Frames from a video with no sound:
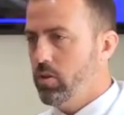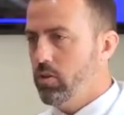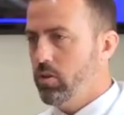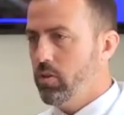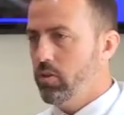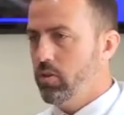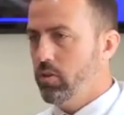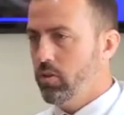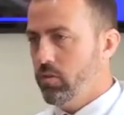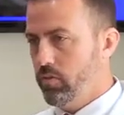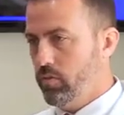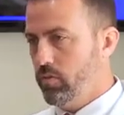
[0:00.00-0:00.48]

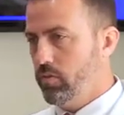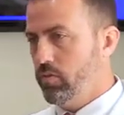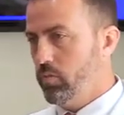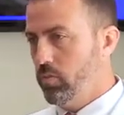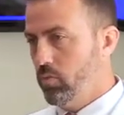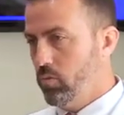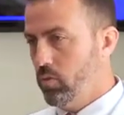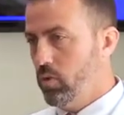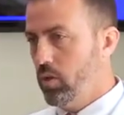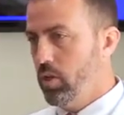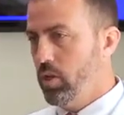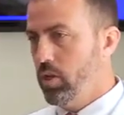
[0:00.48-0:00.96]
There's
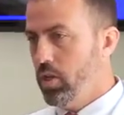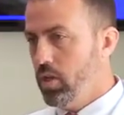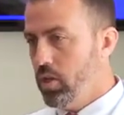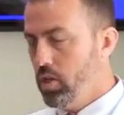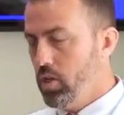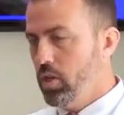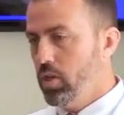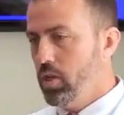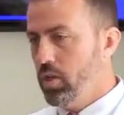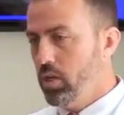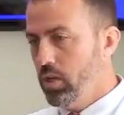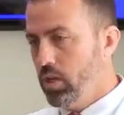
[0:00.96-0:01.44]
some really
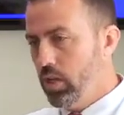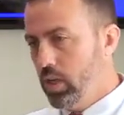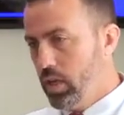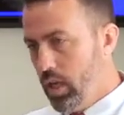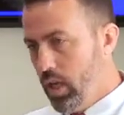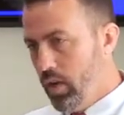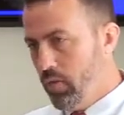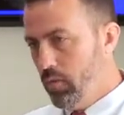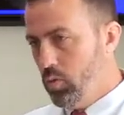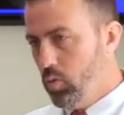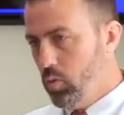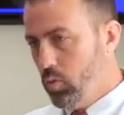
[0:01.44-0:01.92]
good
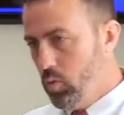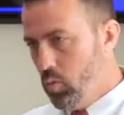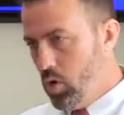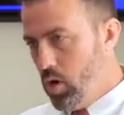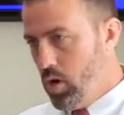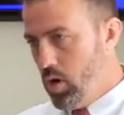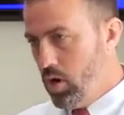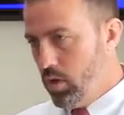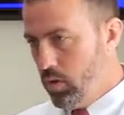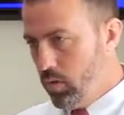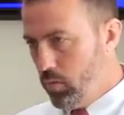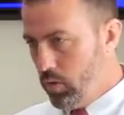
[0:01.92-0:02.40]
level
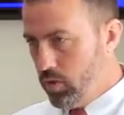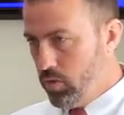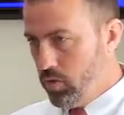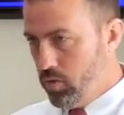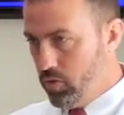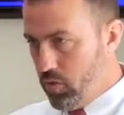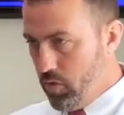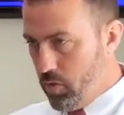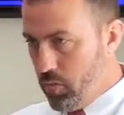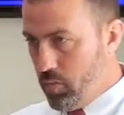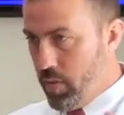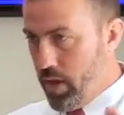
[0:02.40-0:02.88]
1, which
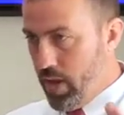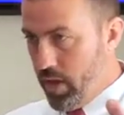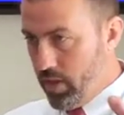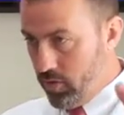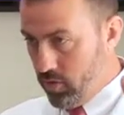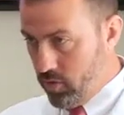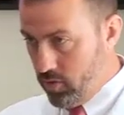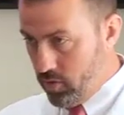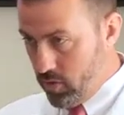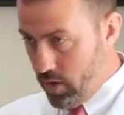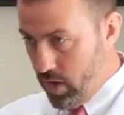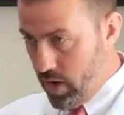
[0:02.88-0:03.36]
is the
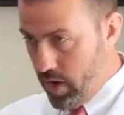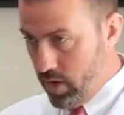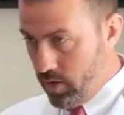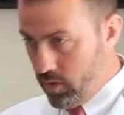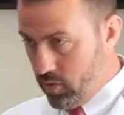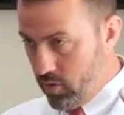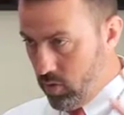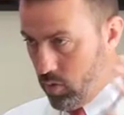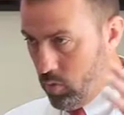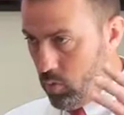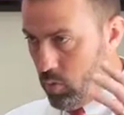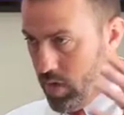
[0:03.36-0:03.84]
best
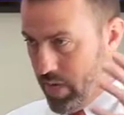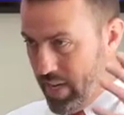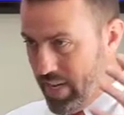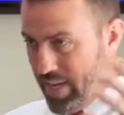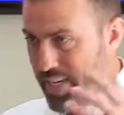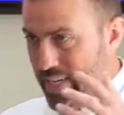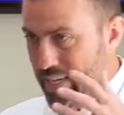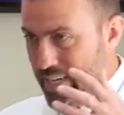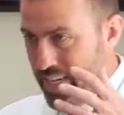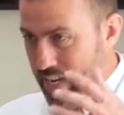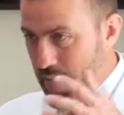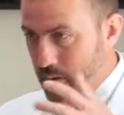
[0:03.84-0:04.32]
science that we
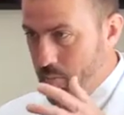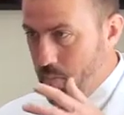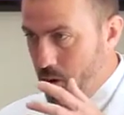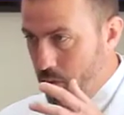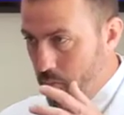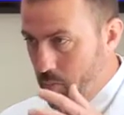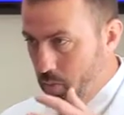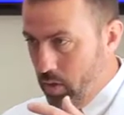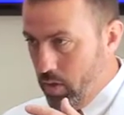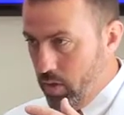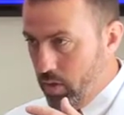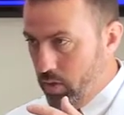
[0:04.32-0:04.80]
can come
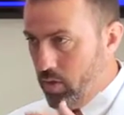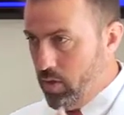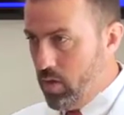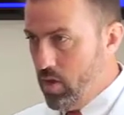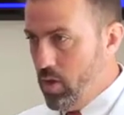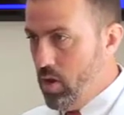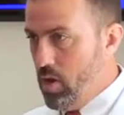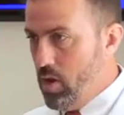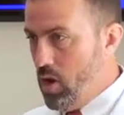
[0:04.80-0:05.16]
up with